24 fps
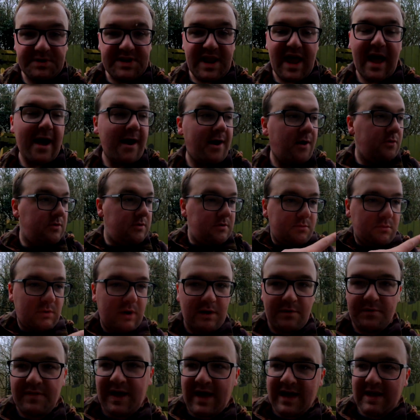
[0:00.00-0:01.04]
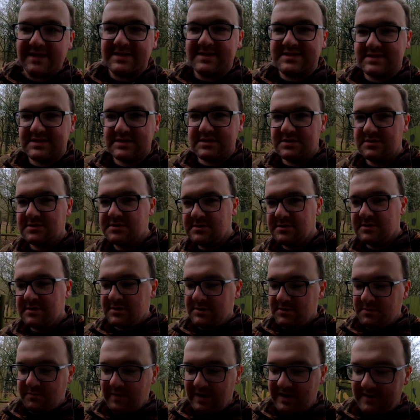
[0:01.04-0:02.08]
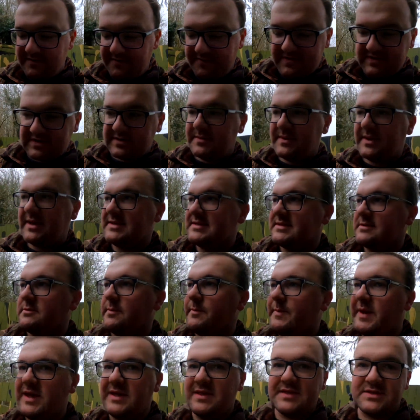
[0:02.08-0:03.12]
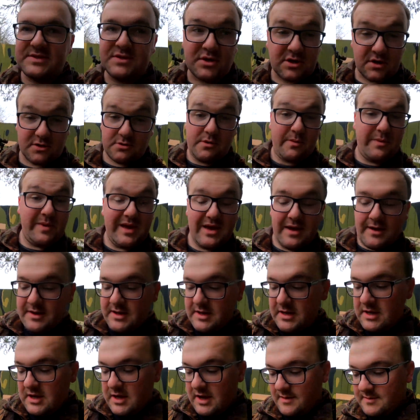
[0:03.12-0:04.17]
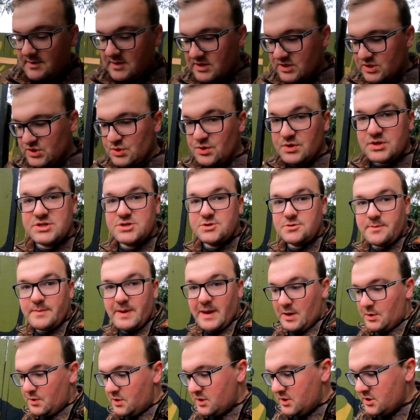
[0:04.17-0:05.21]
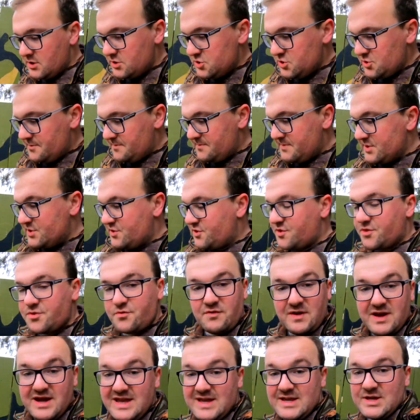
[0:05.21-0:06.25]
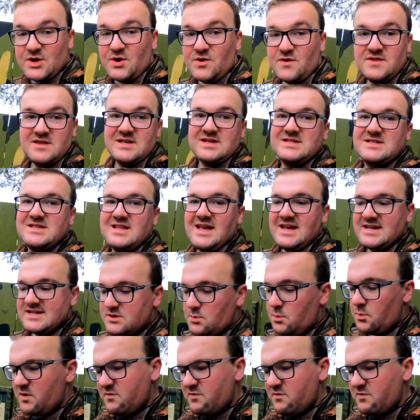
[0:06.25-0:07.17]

But now, while that's waiting for something to appear that's not going to appear, I'm going to talk to you about number 3 on this list.